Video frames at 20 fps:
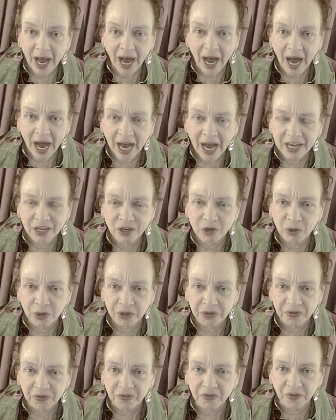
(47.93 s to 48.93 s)
I
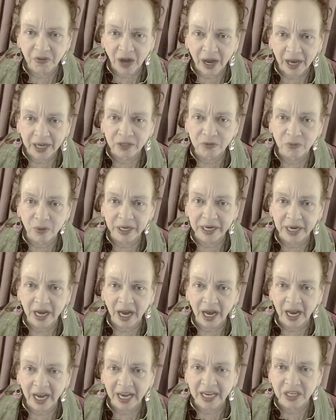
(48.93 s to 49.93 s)
couldn't find what
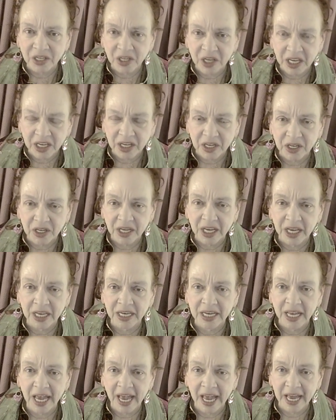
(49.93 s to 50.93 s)
I needed
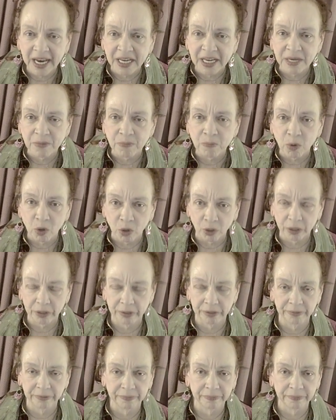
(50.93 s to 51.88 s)
in any book.